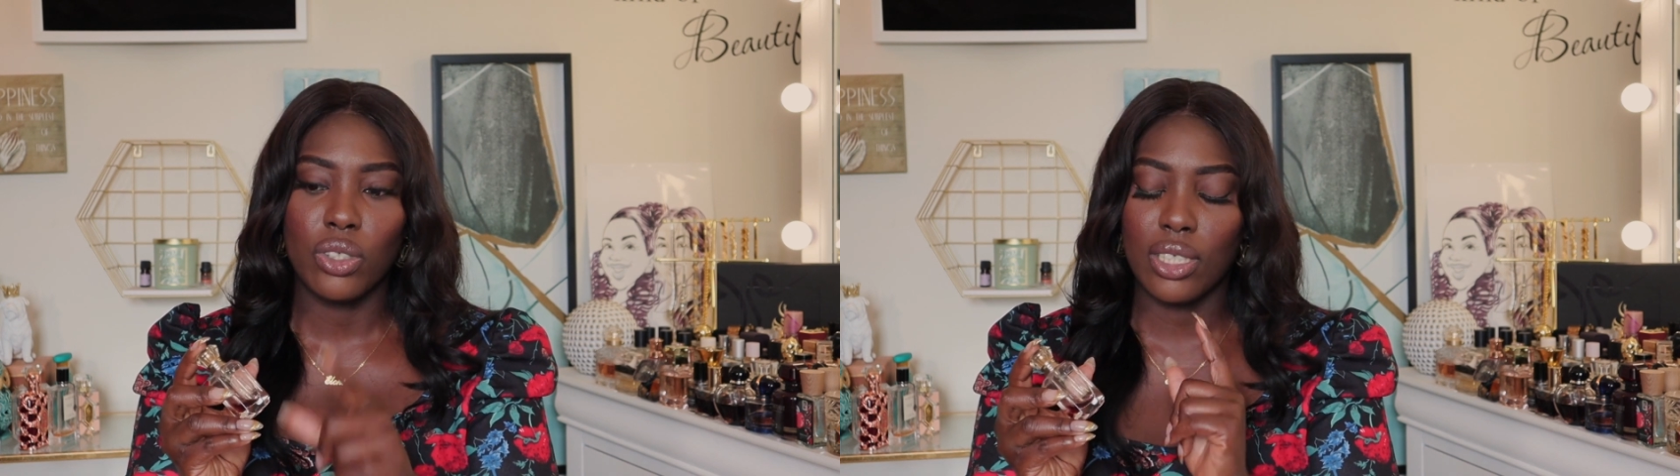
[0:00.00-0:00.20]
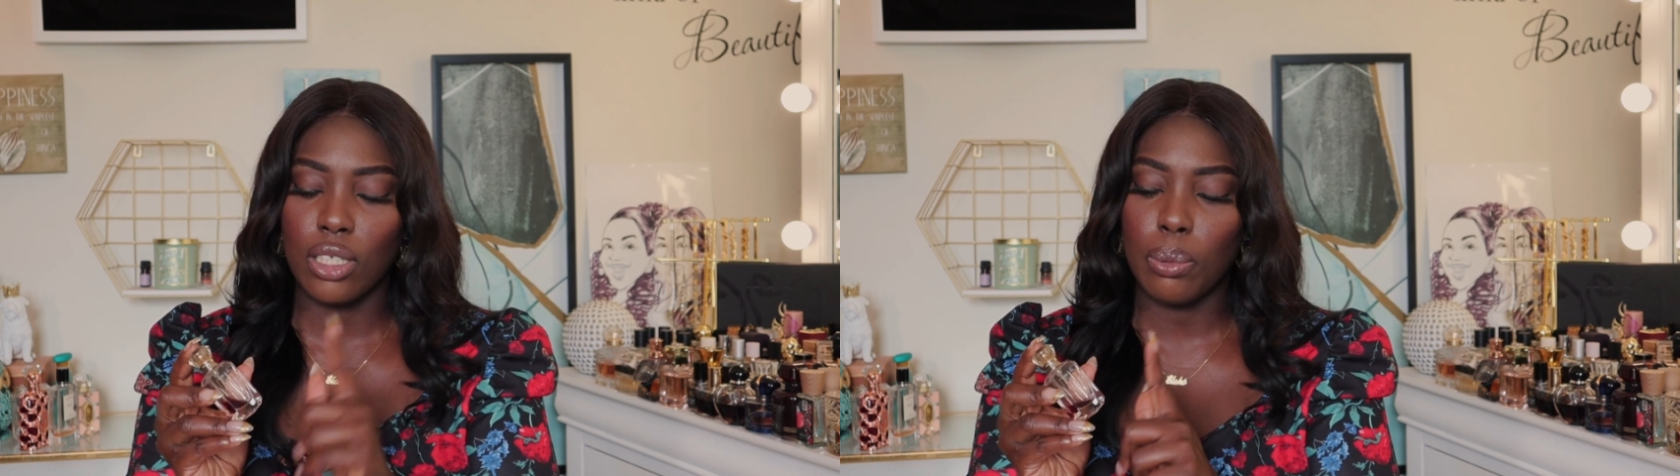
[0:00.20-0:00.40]

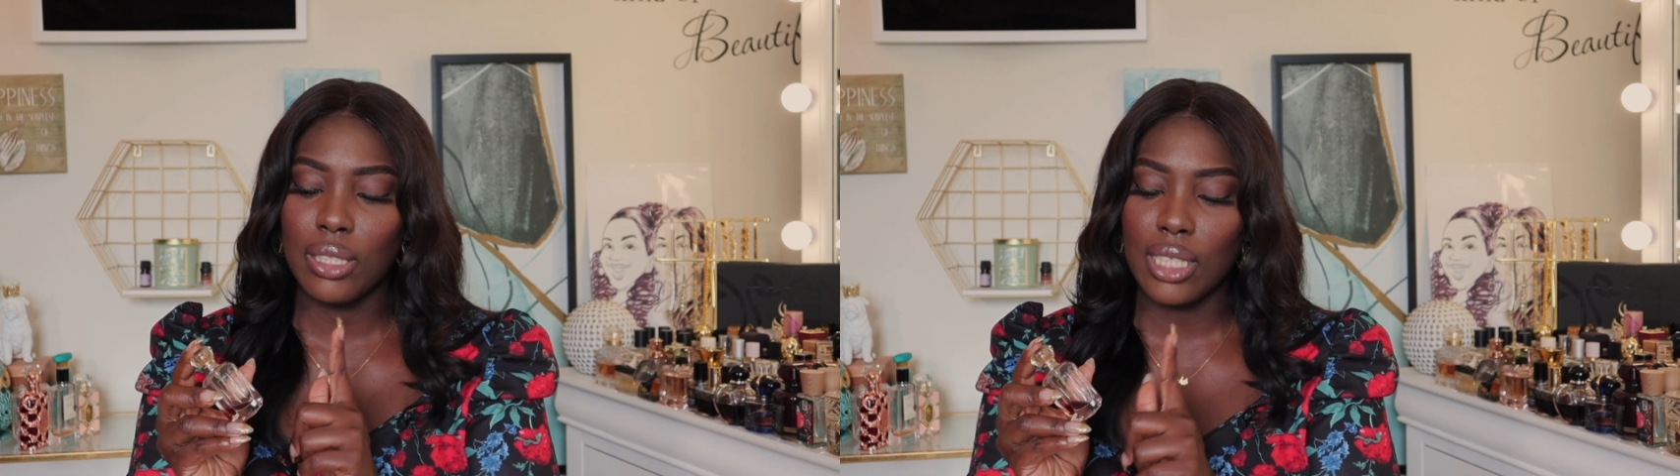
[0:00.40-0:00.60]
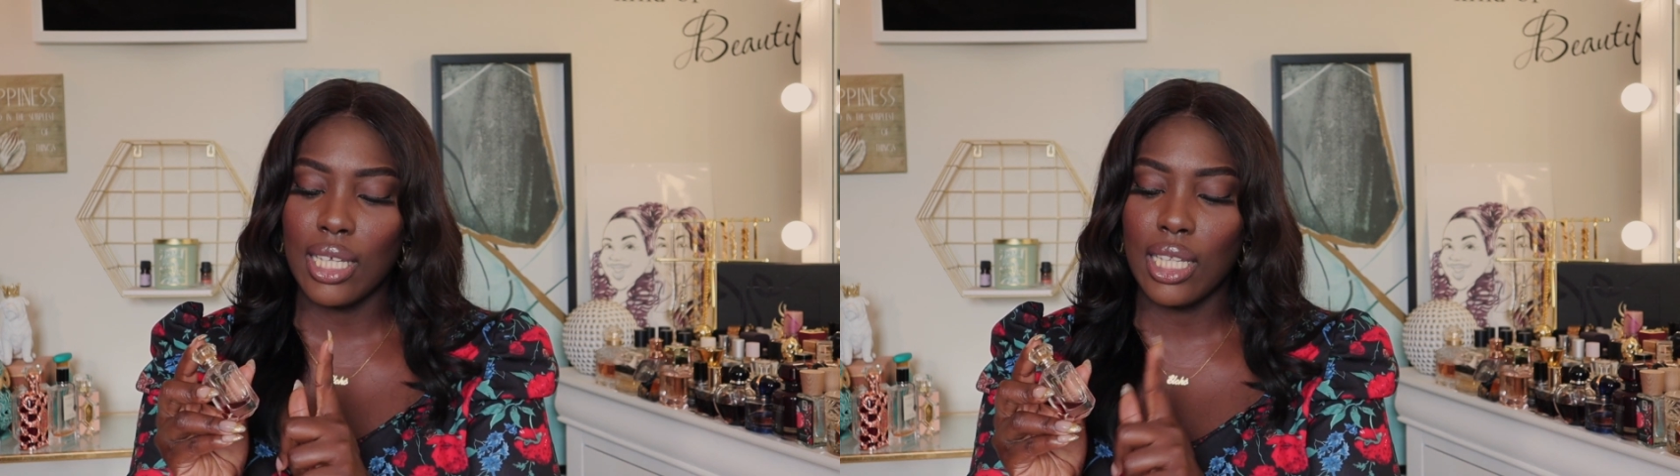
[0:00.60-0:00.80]
Because I was about to
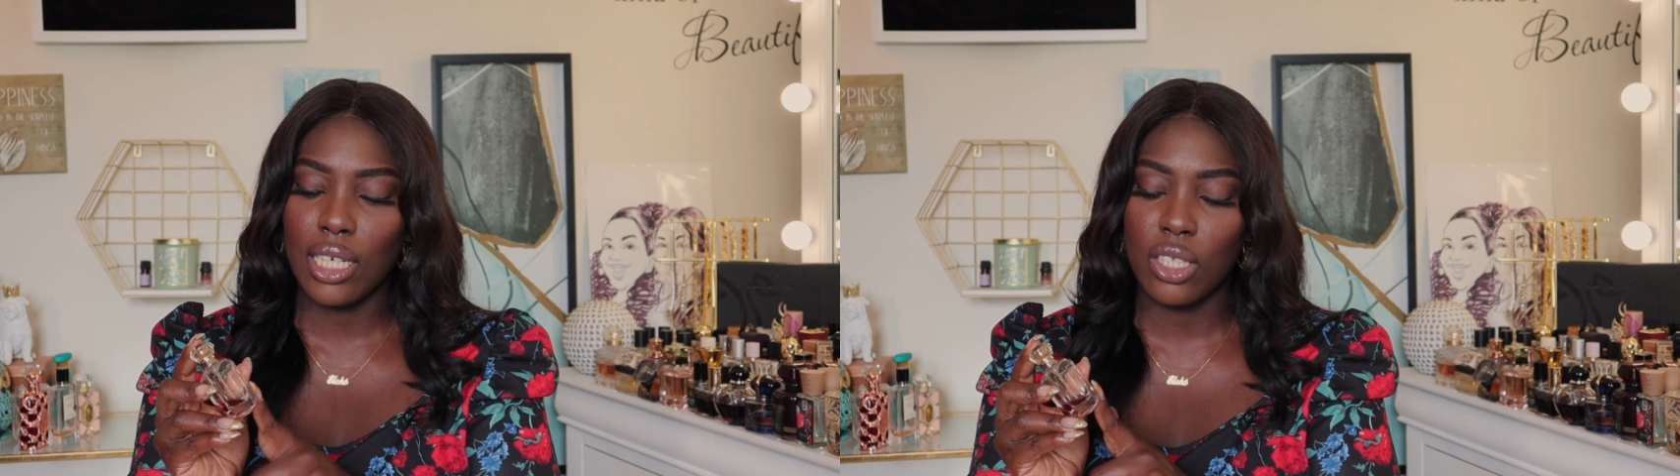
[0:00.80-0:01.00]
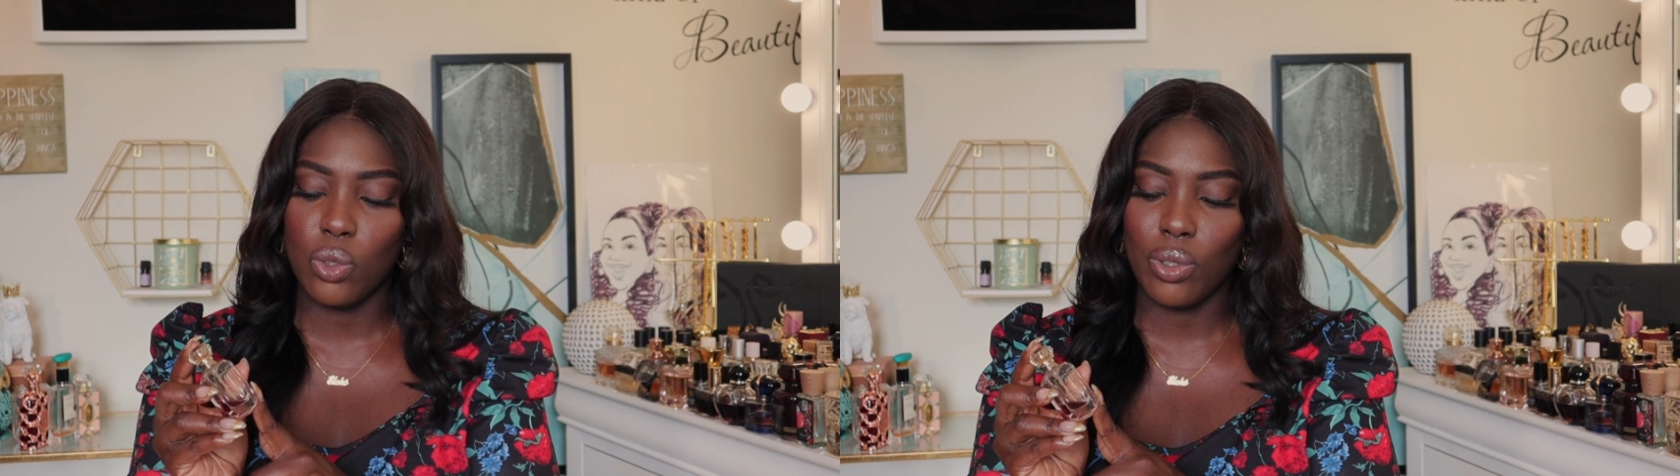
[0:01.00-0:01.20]
say, I think
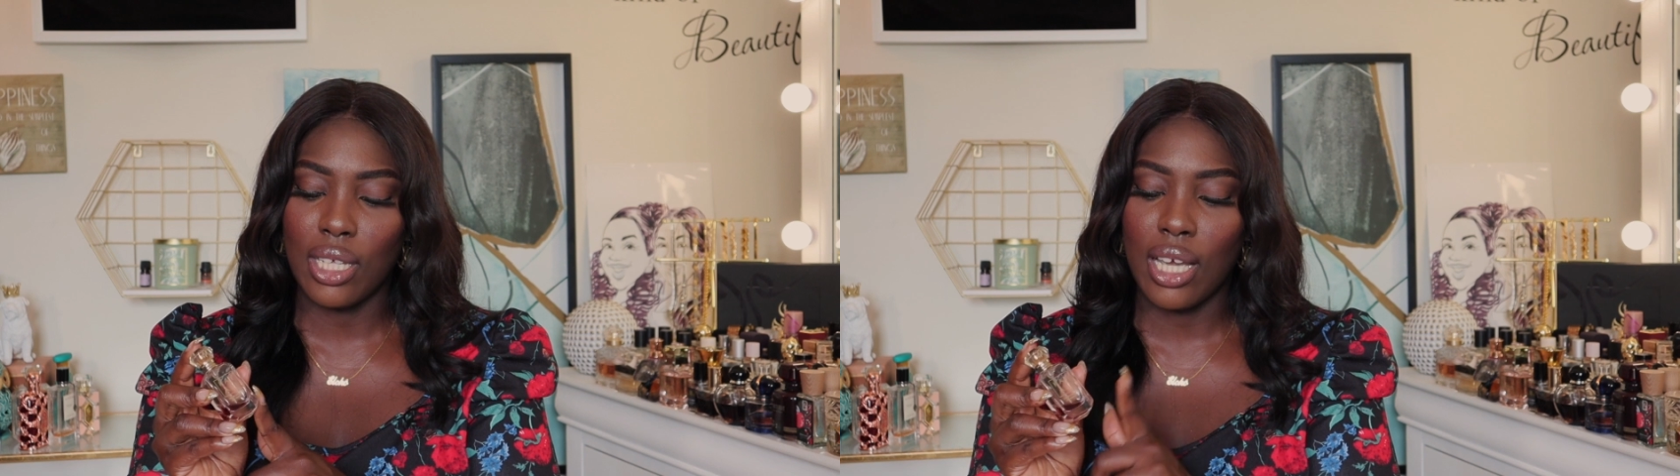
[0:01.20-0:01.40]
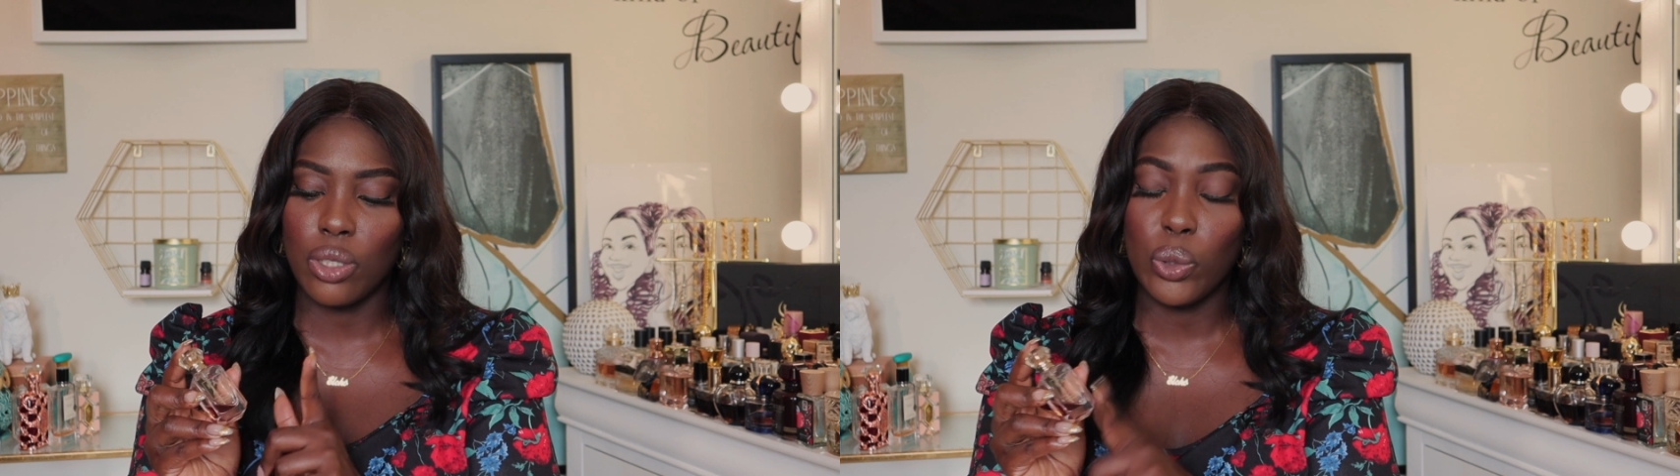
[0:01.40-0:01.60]
this is the one that
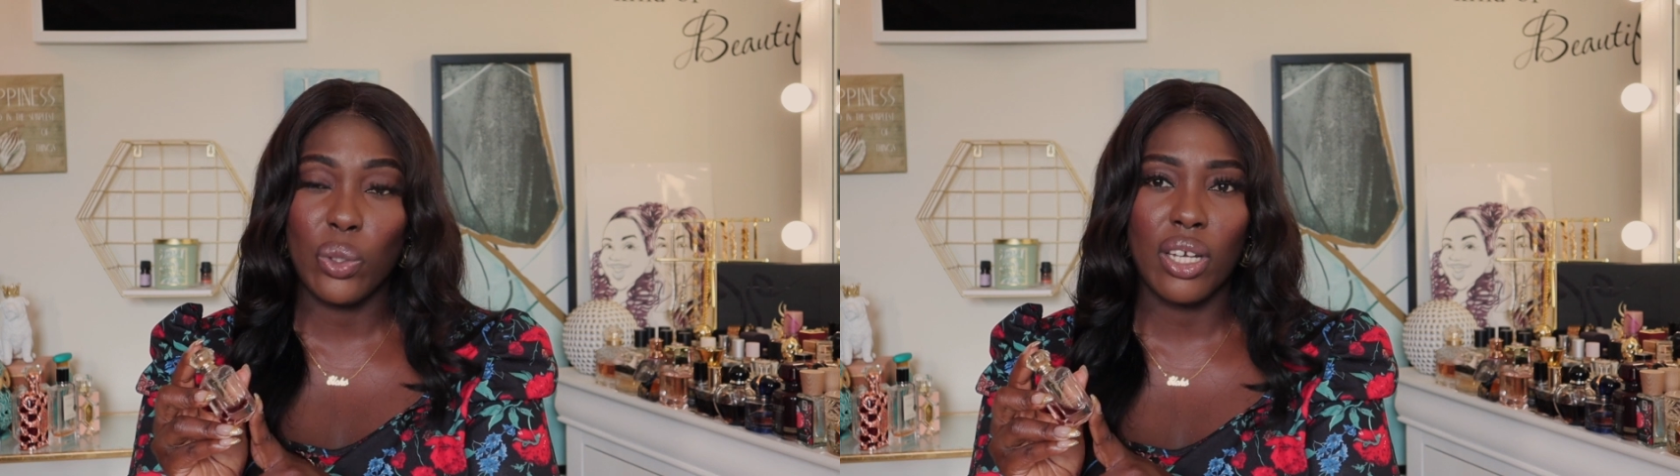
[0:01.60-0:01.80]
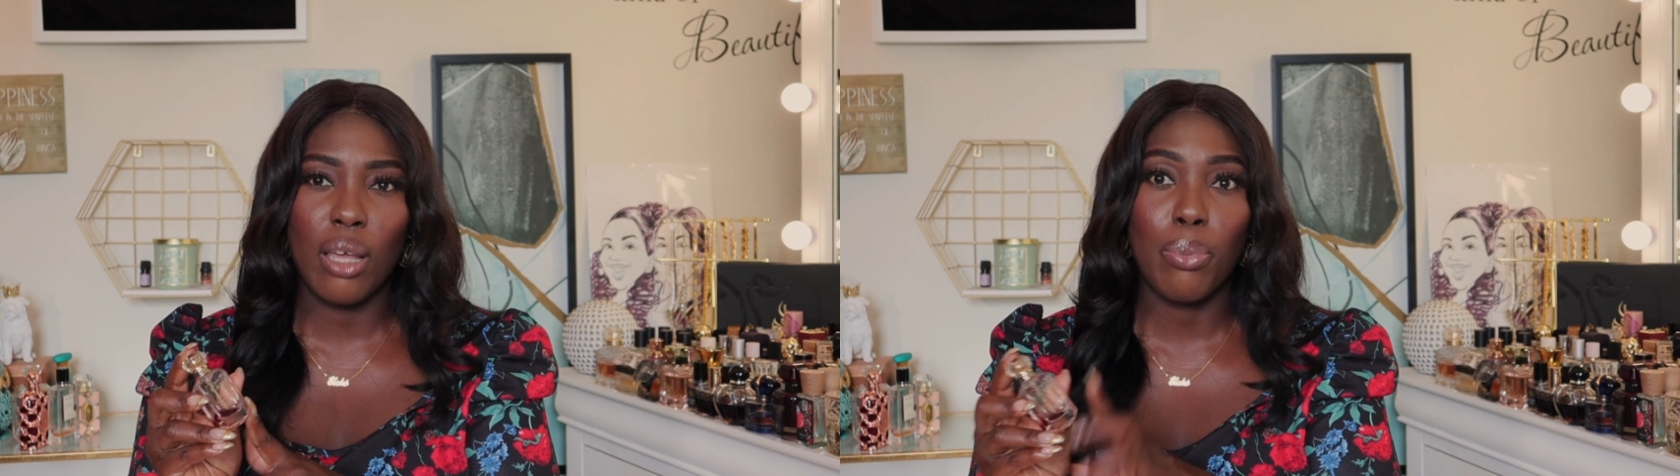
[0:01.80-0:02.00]
had oud in it.